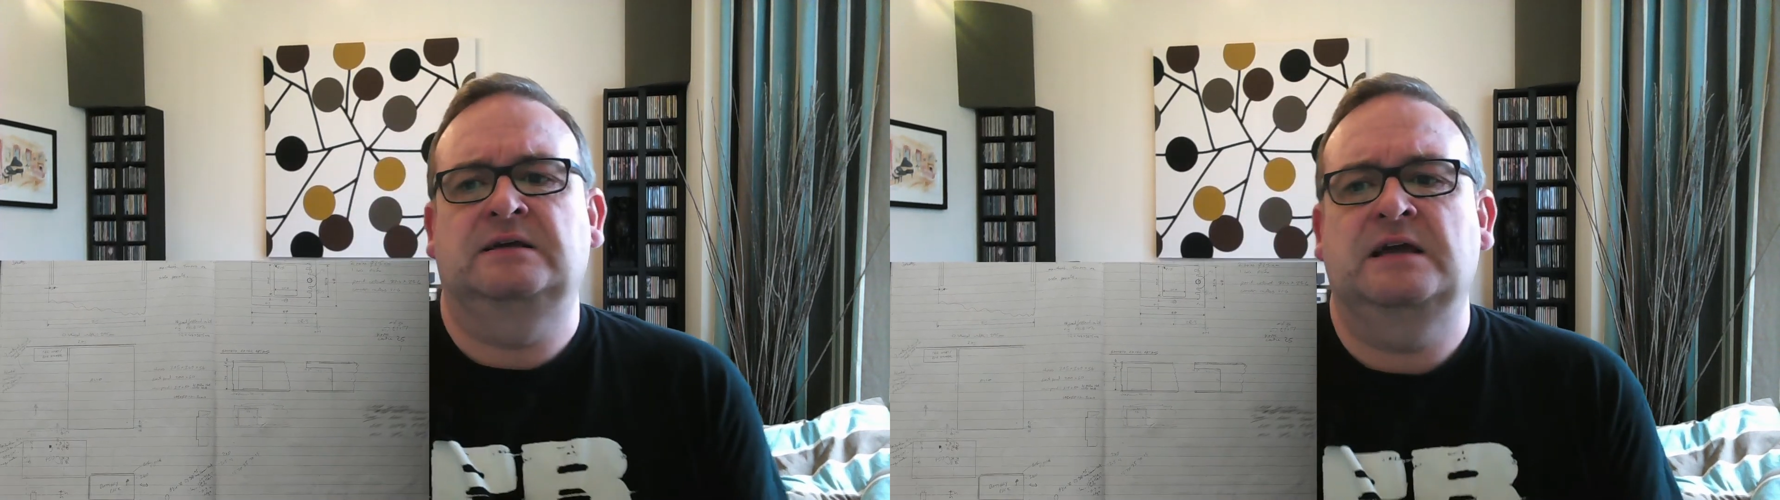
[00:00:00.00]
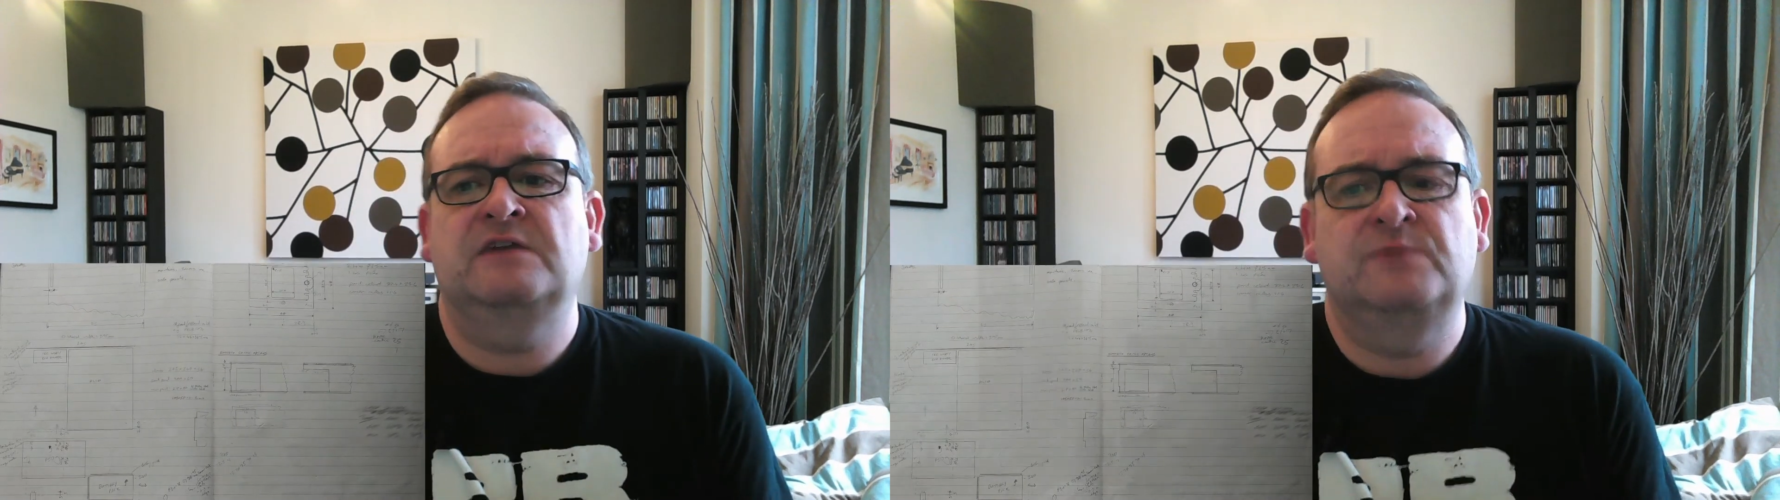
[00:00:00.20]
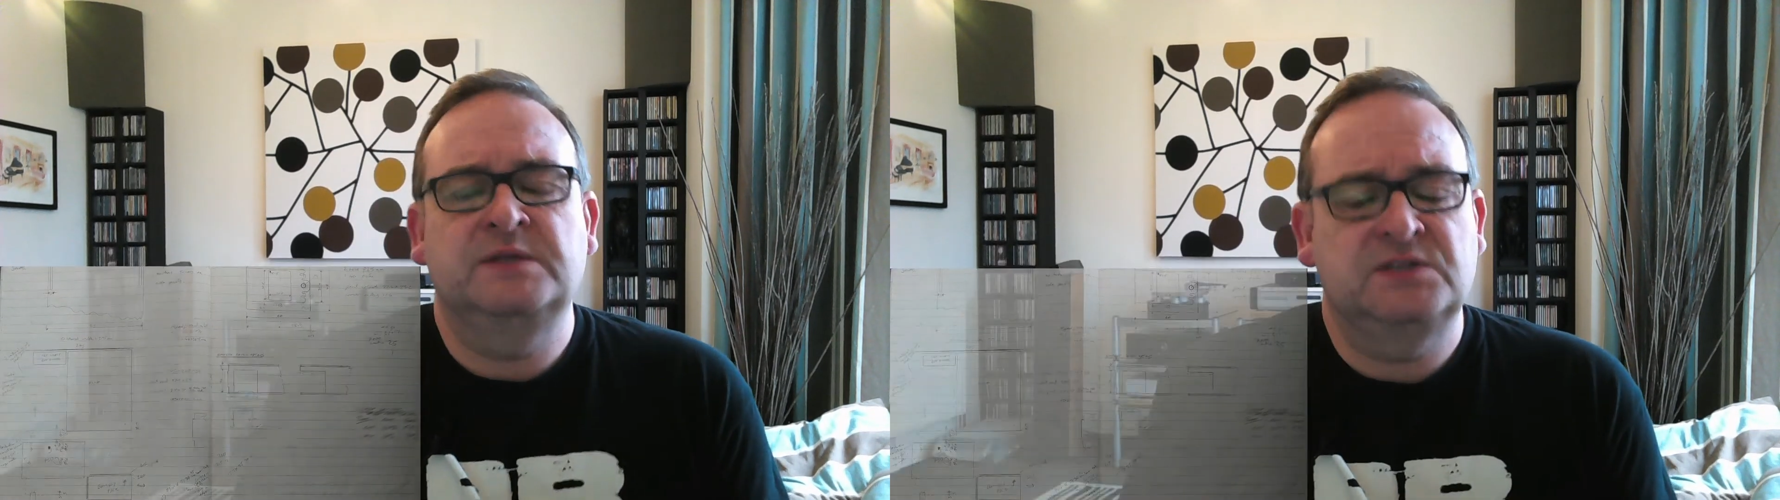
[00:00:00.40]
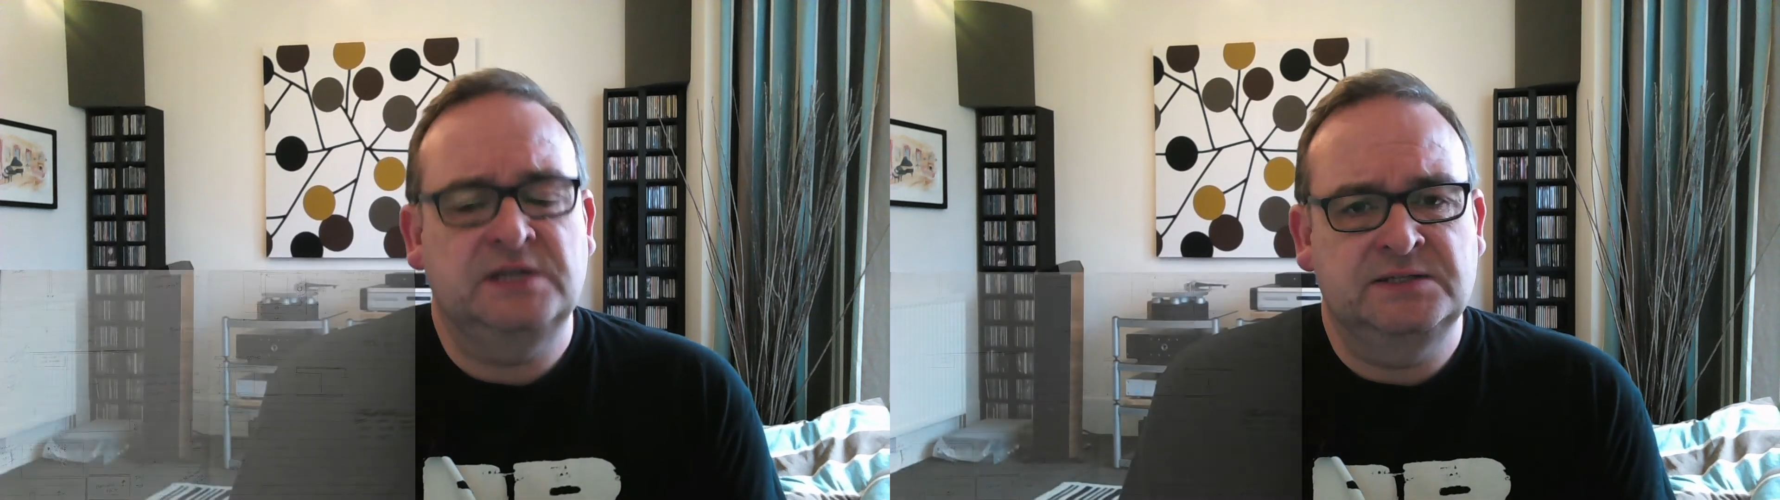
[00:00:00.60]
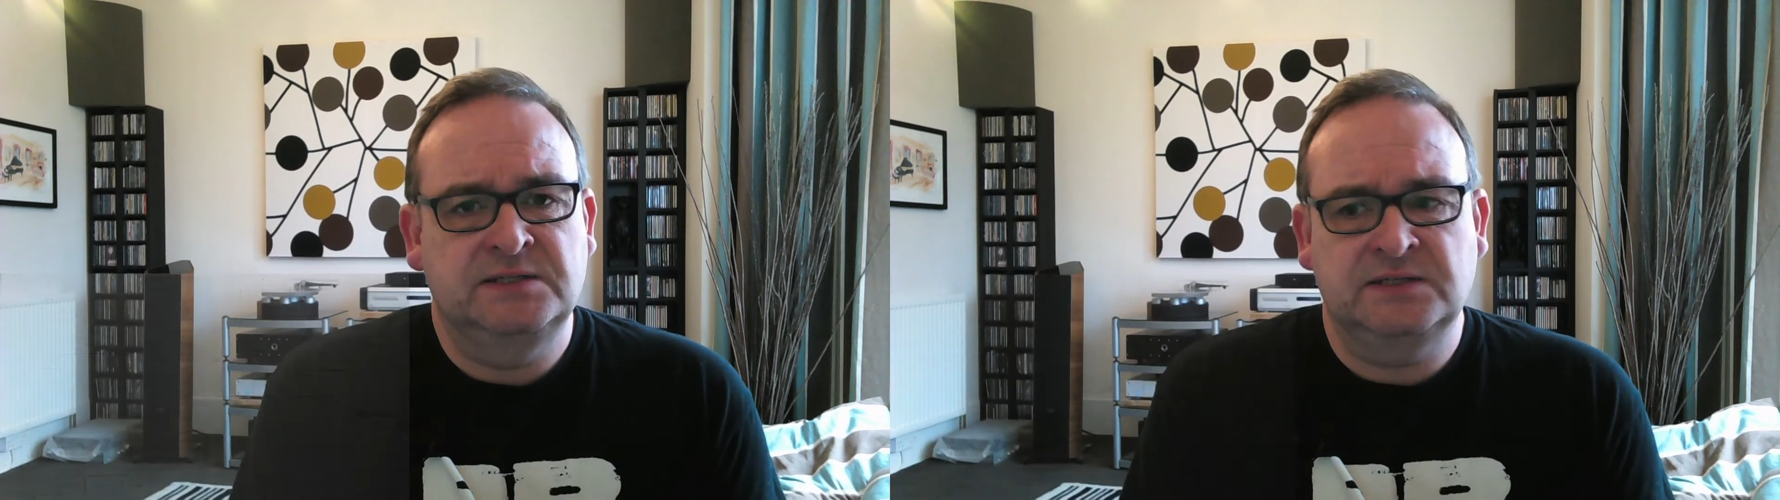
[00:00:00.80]
half width
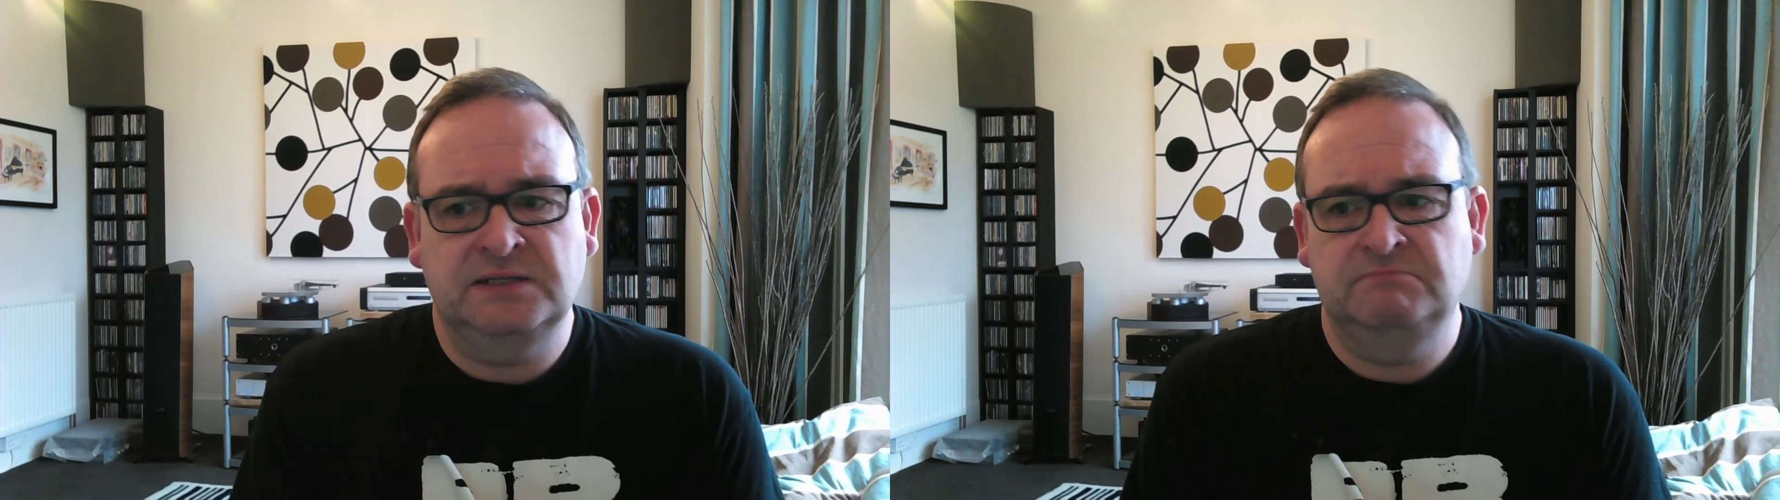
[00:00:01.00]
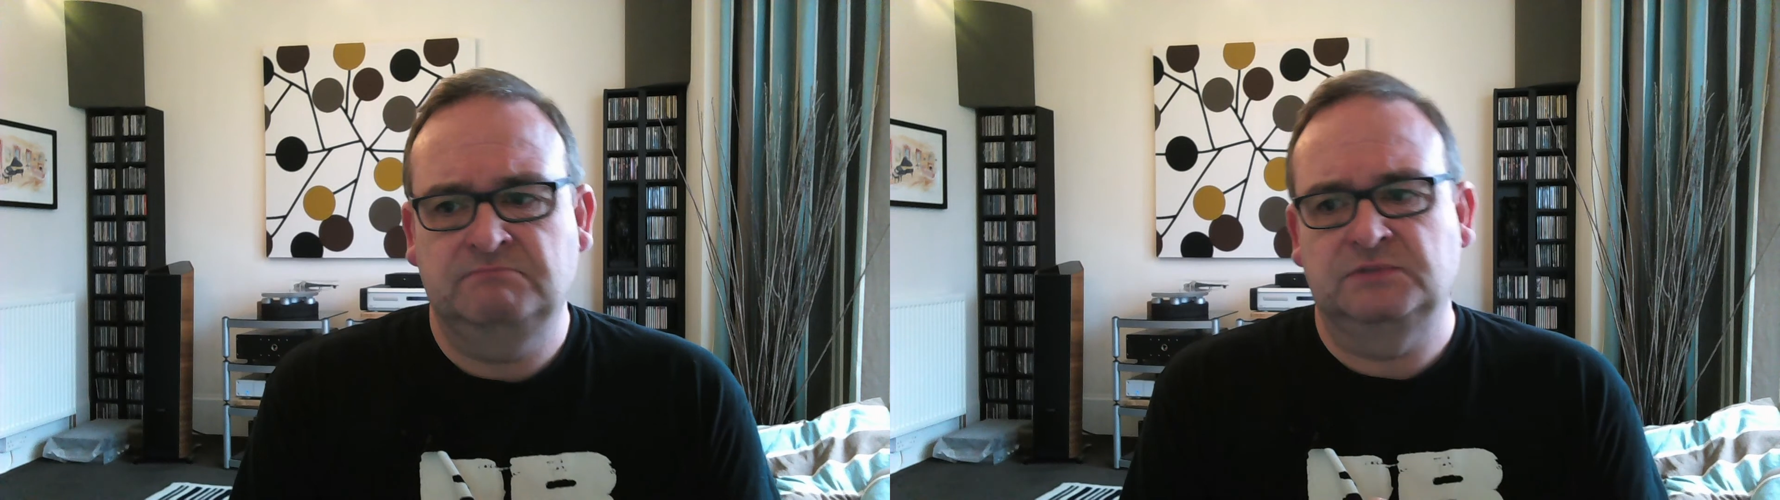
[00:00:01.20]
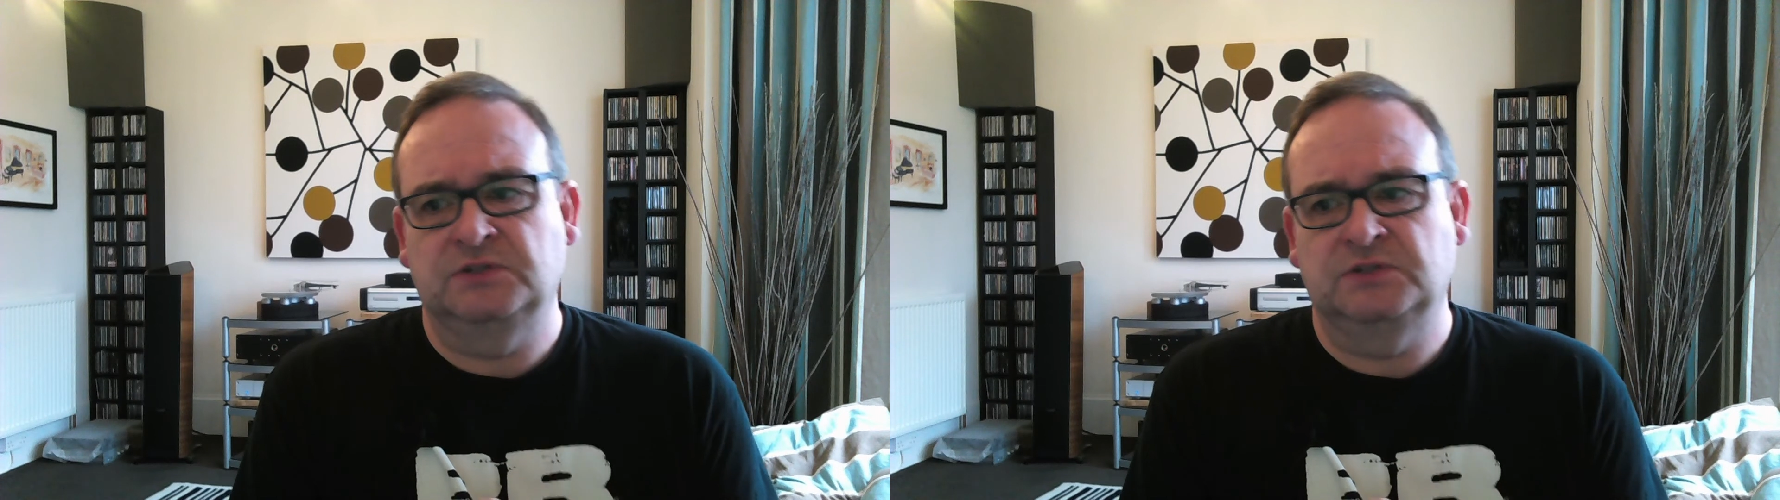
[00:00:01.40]
chassis design,